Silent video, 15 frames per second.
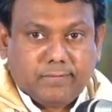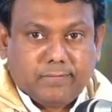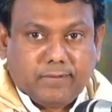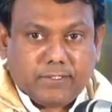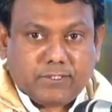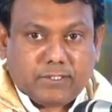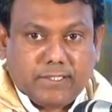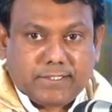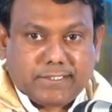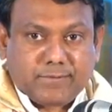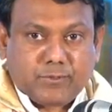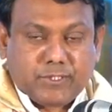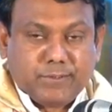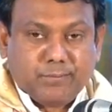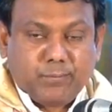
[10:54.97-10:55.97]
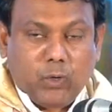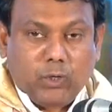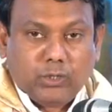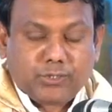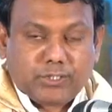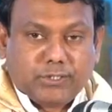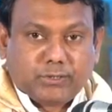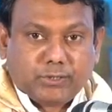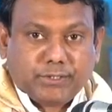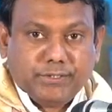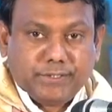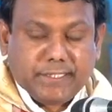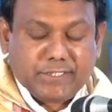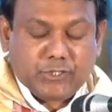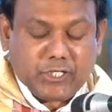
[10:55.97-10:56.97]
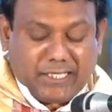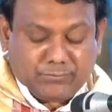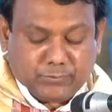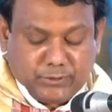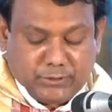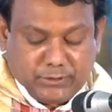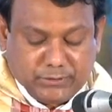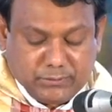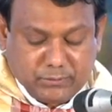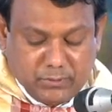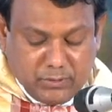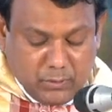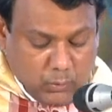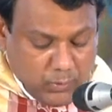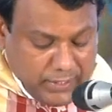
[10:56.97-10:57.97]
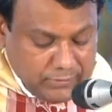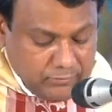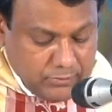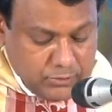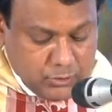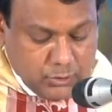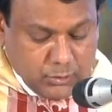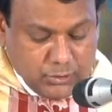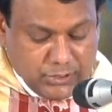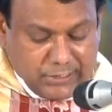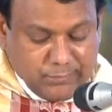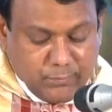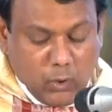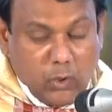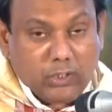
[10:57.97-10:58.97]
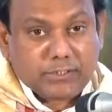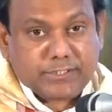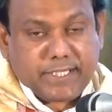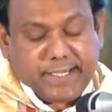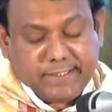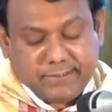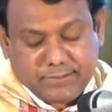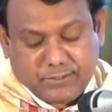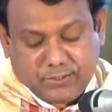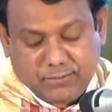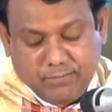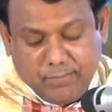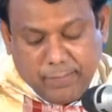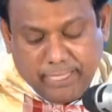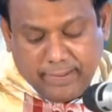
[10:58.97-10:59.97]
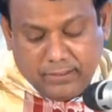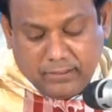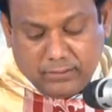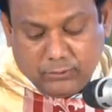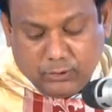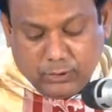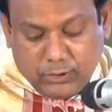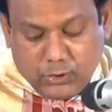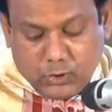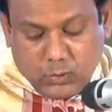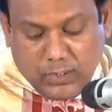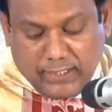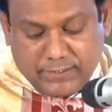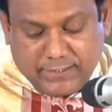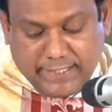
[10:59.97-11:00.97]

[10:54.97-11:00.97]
First, let us St. Paul to the Corinthians chapter 1, verse 2. St. Paul tells, those who are